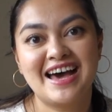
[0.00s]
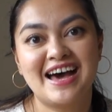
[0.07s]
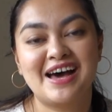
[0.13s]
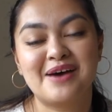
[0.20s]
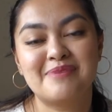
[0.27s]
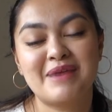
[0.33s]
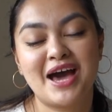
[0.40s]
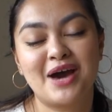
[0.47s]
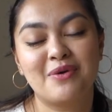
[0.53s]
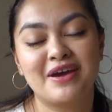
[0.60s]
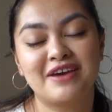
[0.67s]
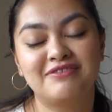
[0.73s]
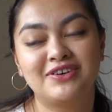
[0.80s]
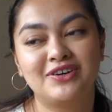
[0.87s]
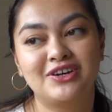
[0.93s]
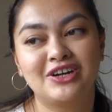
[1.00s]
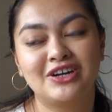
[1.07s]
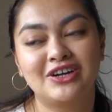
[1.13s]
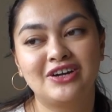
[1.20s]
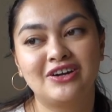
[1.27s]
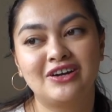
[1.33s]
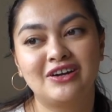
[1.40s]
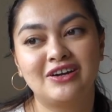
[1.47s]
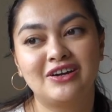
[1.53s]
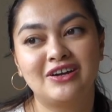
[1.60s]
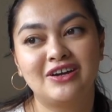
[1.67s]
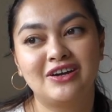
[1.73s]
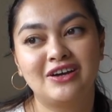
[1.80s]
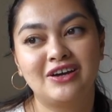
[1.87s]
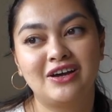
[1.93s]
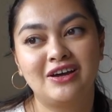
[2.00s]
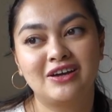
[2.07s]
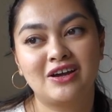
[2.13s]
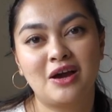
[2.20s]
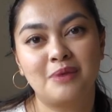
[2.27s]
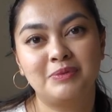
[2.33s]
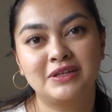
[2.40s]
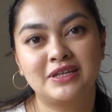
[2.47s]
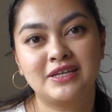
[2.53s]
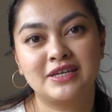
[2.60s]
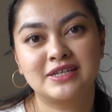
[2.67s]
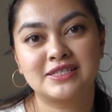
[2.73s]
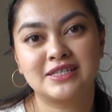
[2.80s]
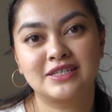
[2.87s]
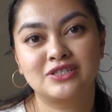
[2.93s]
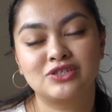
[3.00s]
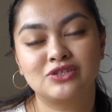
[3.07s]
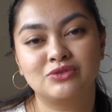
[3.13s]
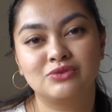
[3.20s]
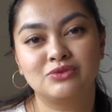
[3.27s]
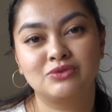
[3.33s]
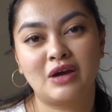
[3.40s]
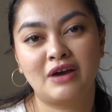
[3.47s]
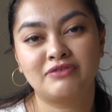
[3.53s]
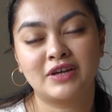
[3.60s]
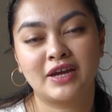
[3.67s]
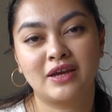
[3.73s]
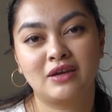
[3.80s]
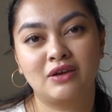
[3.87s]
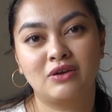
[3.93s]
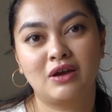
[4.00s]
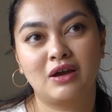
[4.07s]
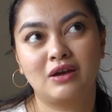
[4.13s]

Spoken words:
However, couple of years into my